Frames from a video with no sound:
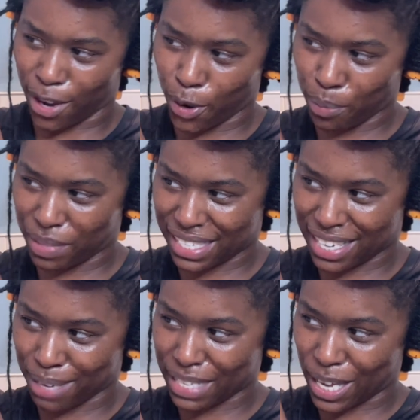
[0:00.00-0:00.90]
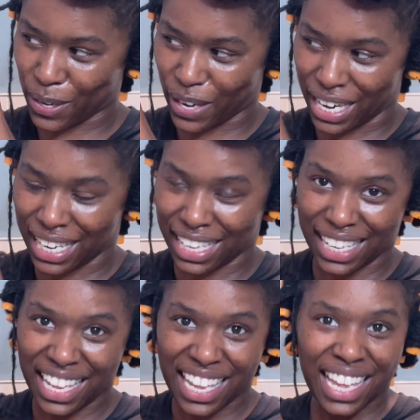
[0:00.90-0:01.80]
hope this comes out great.
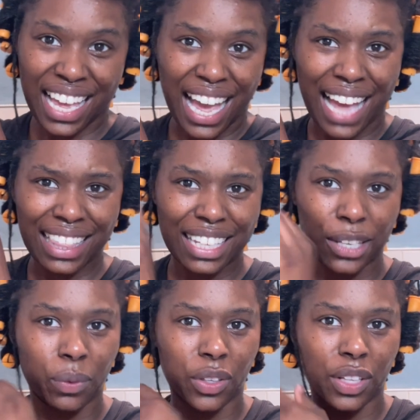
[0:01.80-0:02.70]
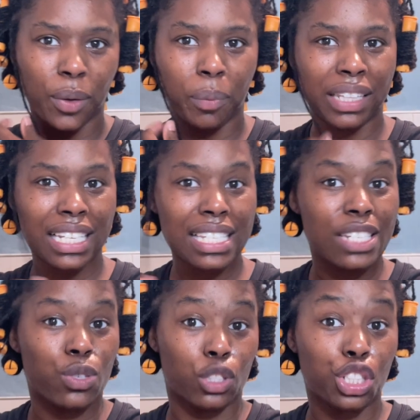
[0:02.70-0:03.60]
I think it will though, but this
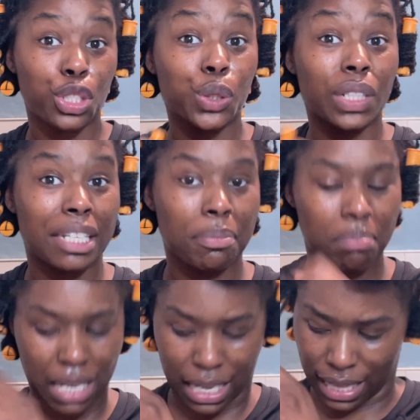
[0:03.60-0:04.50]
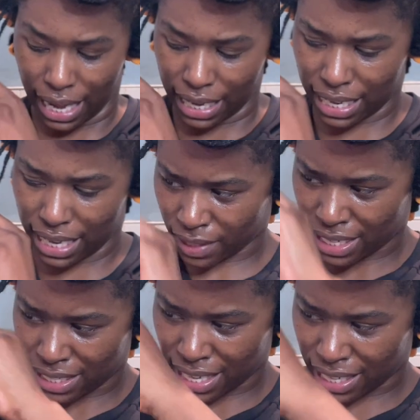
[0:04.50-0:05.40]
is truly me like
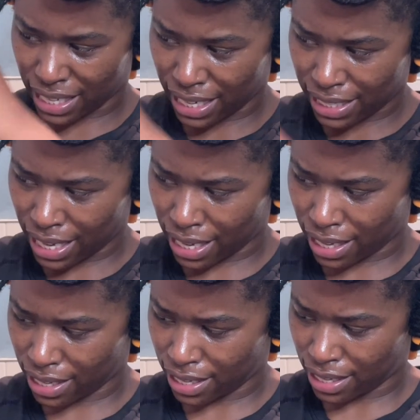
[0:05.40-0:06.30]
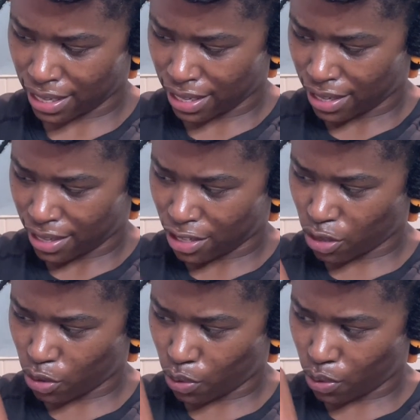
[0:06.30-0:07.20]
saying, Keontae,
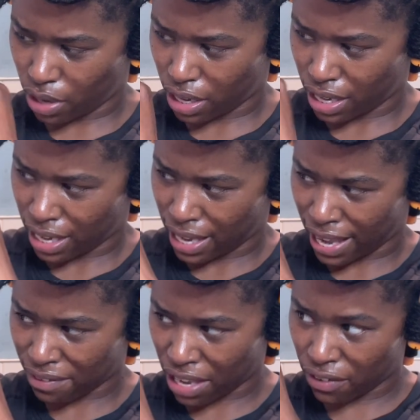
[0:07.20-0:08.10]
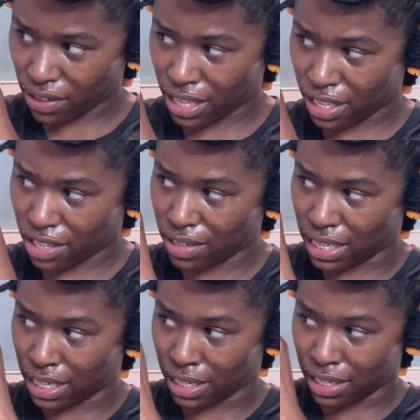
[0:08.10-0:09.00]
you have everything you
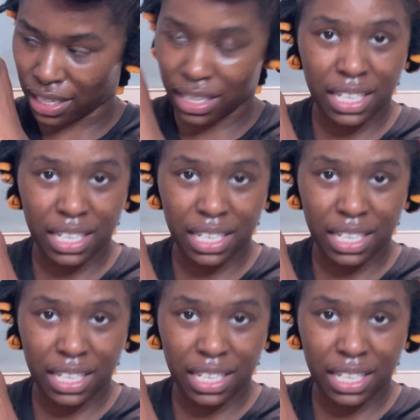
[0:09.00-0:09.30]
need.